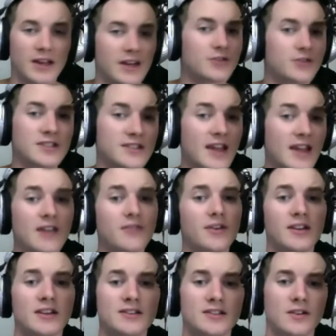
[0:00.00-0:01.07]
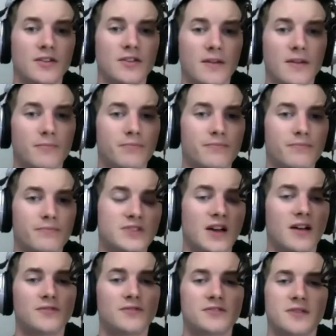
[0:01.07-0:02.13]
did they even consider
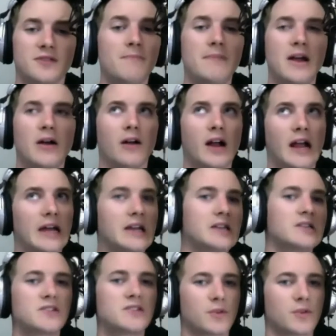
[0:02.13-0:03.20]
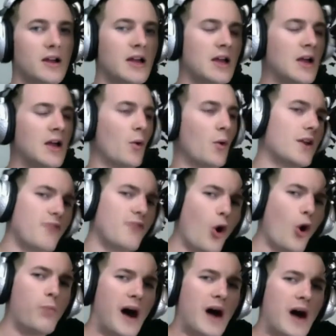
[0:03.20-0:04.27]
themselves Americans or one of
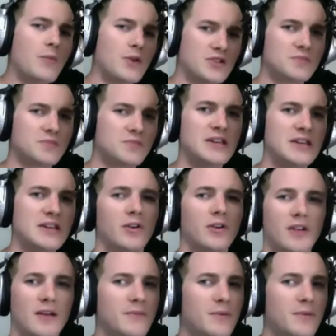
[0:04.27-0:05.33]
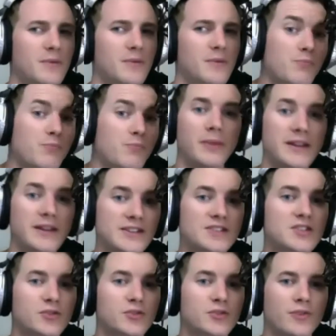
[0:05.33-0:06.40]
Obama's people? I mean, they probably
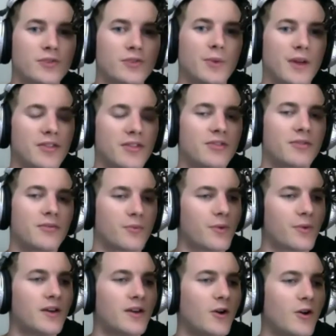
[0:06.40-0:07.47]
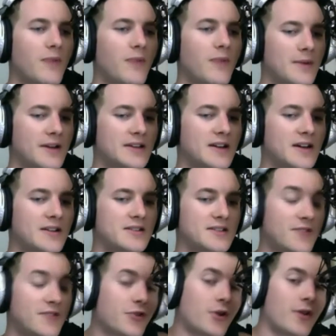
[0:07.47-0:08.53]
disagree with what Obama does.
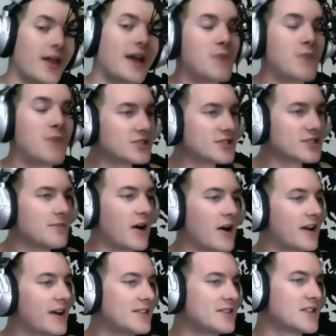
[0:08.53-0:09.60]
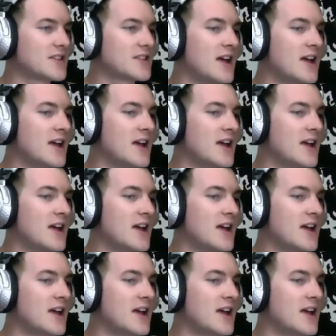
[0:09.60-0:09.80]
If they're like most Americans,